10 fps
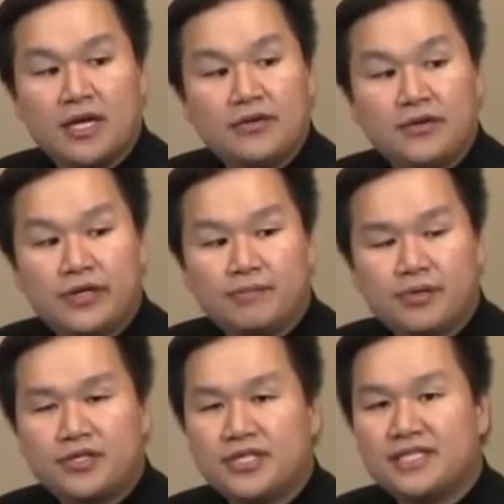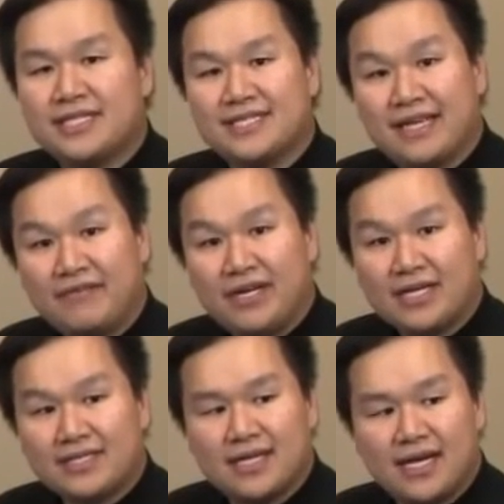you can purchase the
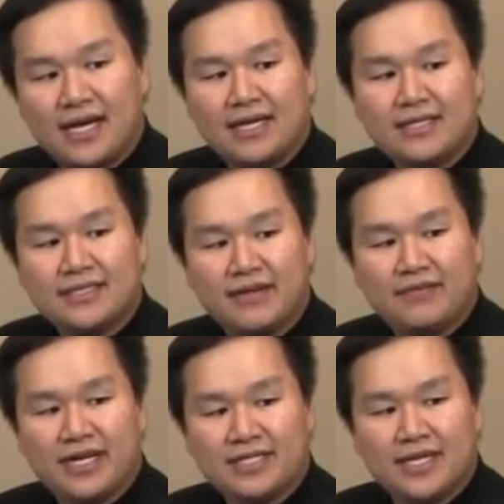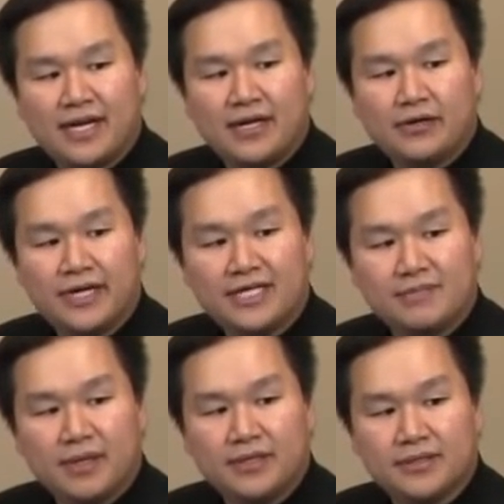7xi, 7xi RX
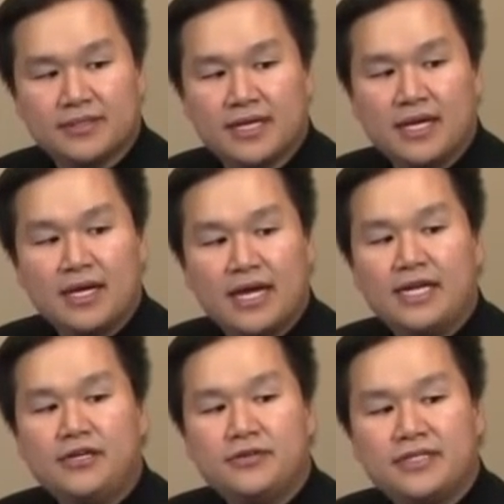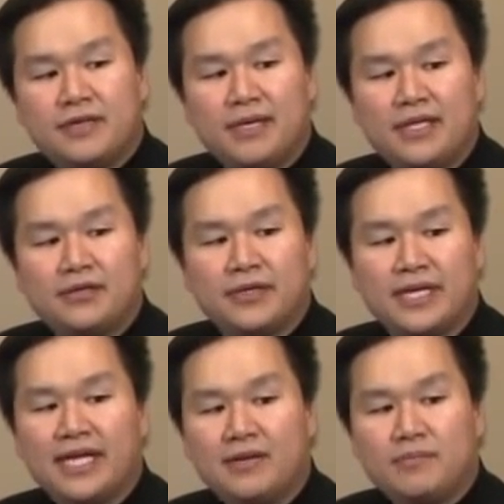models and use them either in
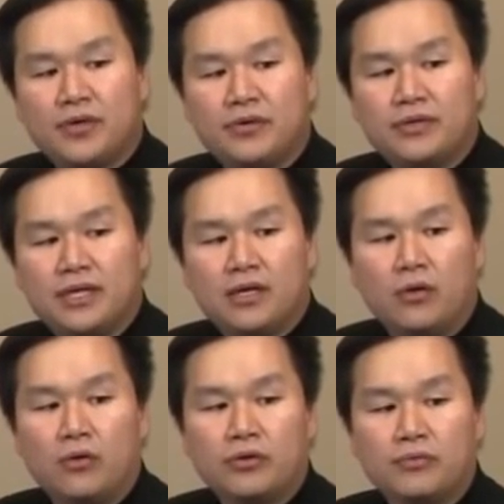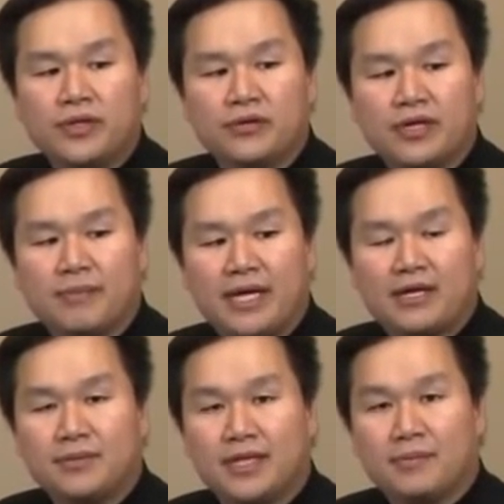HID mode or with your
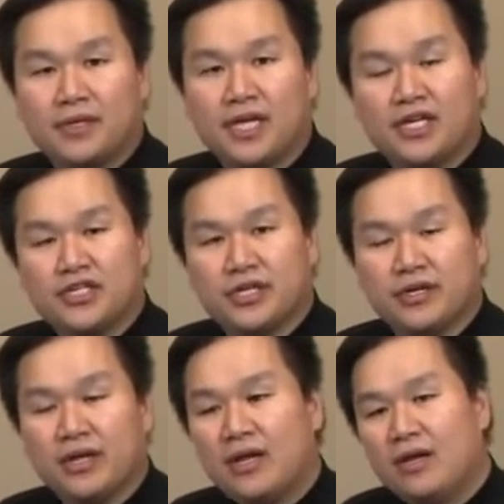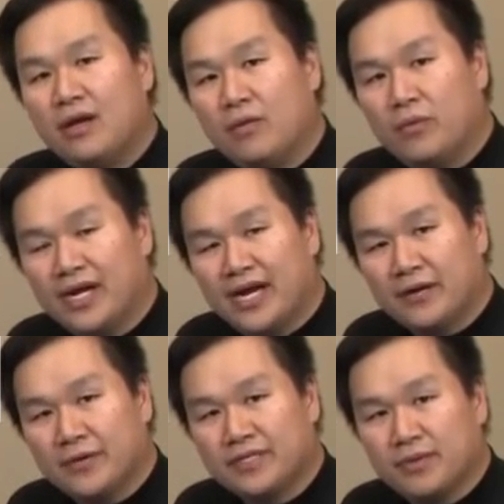compatible application when
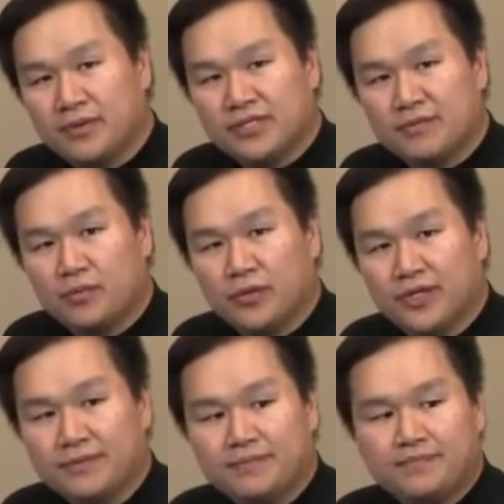iOS mode is supported.